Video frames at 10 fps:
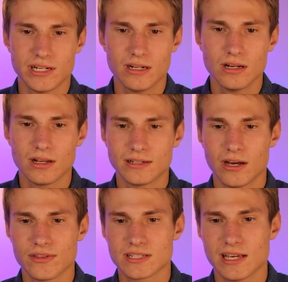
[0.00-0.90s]
here.
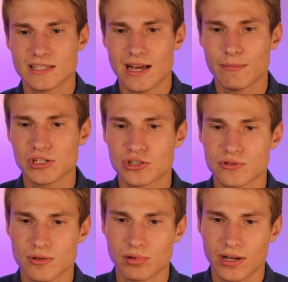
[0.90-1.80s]
Now in this case, I'm going to
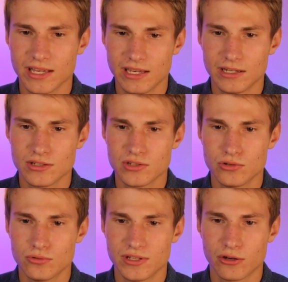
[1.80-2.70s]
choose to plug it in
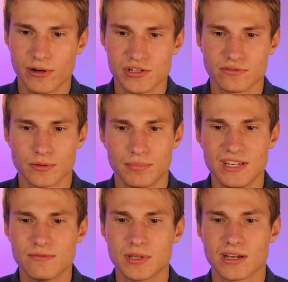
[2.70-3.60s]
to the equation for
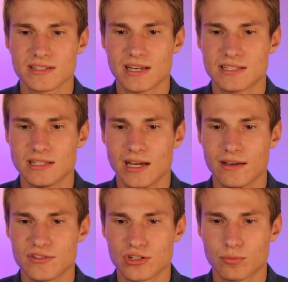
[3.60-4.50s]
beef because I see I
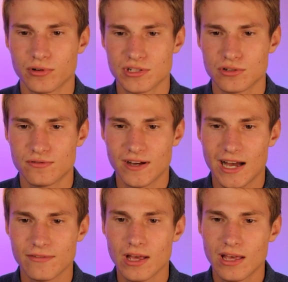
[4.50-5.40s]
have
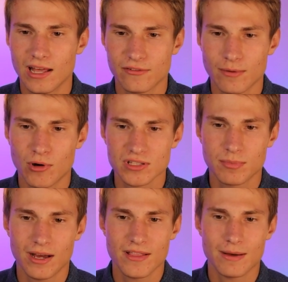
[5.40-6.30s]
0.25, and if I
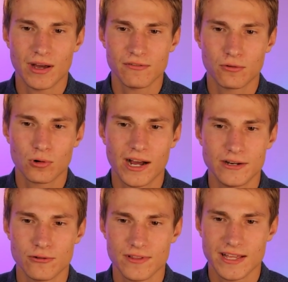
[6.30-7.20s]
multiply that by 4, I
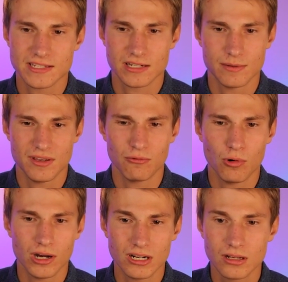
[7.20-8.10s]
know that that's going to give me
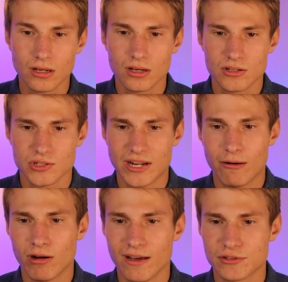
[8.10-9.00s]
1. So now
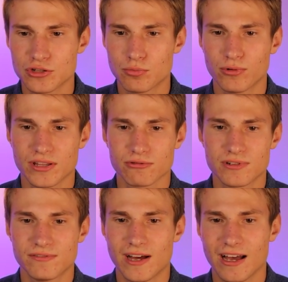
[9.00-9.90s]
I'll have
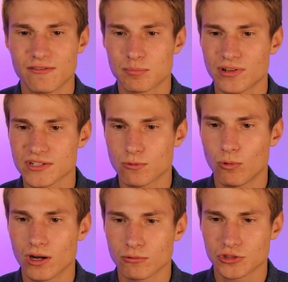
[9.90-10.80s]
2.35 plus
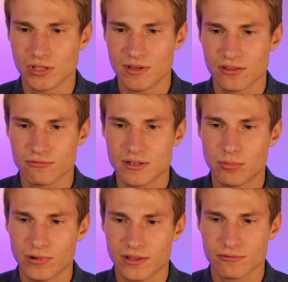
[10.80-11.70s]
1, which will give me
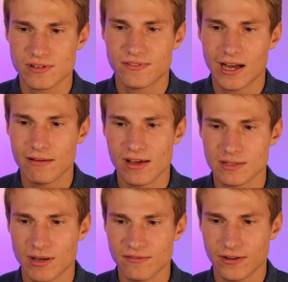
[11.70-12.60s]
3.35 as
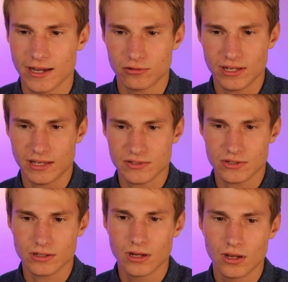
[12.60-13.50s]
my final
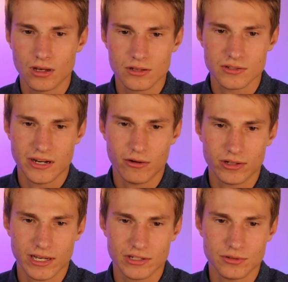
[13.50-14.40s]
answer. So now all
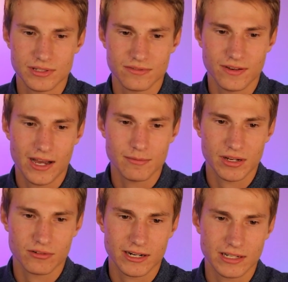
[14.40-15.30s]
I got to do is find my
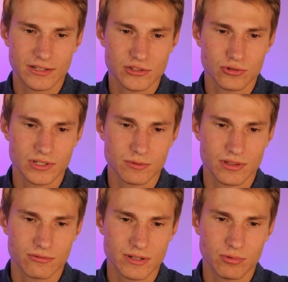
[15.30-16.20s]
correct answer choice
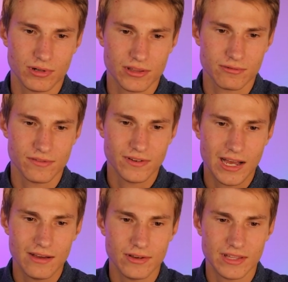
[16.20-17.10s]
with
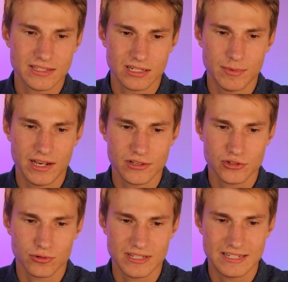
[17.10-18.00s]
3.35, and that's going to be answer
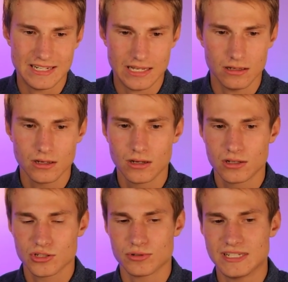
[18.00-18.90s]
choice D.
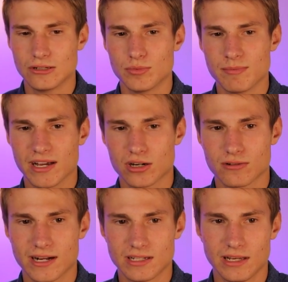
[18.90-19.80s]
So D will be my
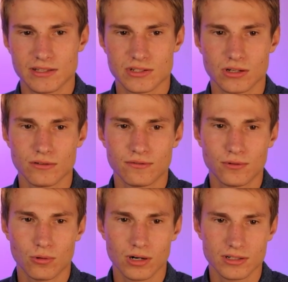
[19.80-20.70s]
correct answer
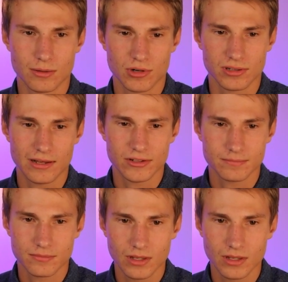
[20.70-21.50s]
for number 11.